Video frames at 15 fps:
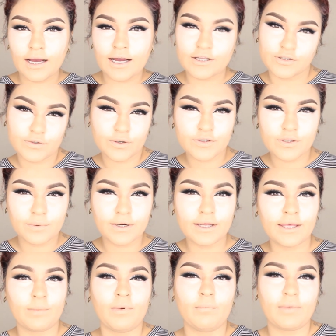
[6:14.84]
I do also want to
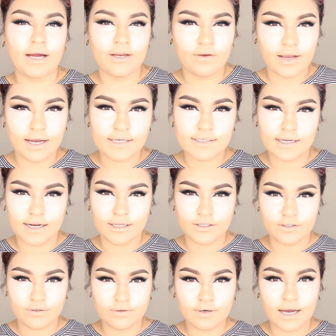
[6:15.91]
keep in mind, you guys, that I
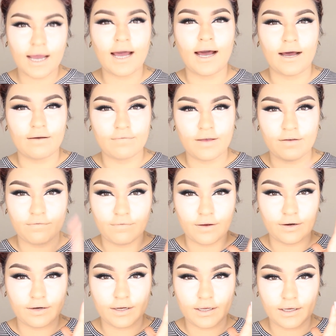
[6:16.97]
do have a
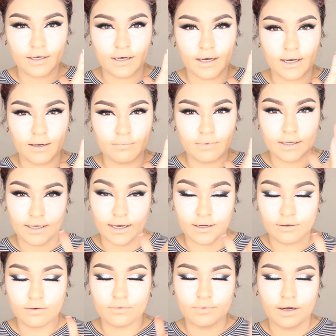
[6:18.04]
very,
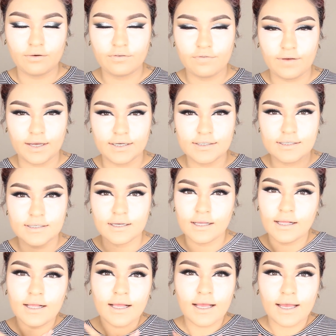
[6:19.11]
again, a round face,
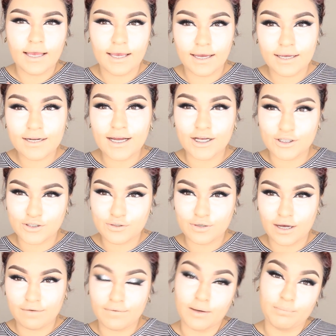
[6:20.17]
and I do
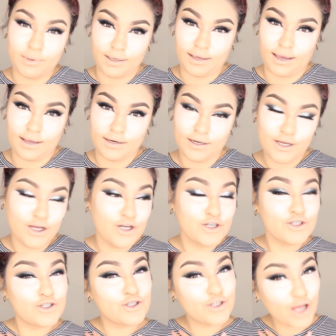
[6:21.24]
have a big head.
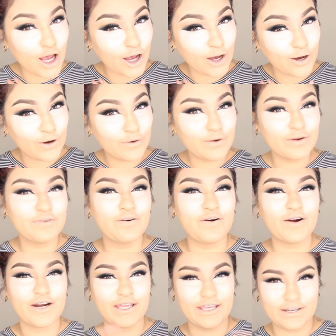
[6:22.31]
So
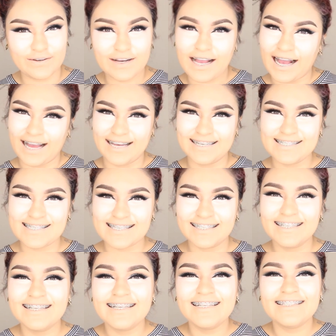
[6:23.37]
for you guys
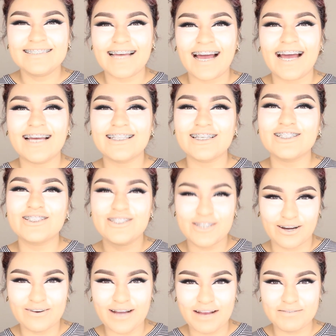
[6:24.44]
that
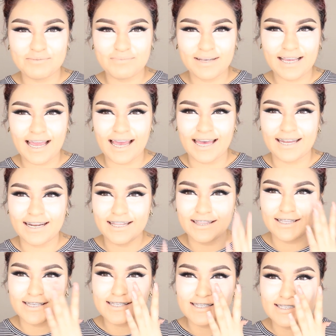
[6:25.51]
don't have a big head,
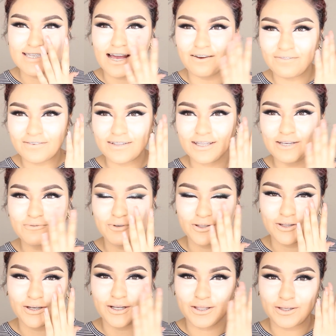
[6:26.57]
this definitely will
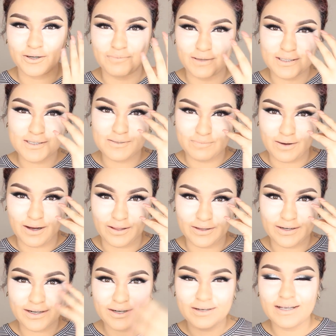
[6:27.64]
look a little bit
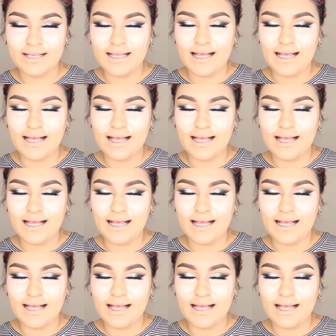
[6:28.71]
smaller.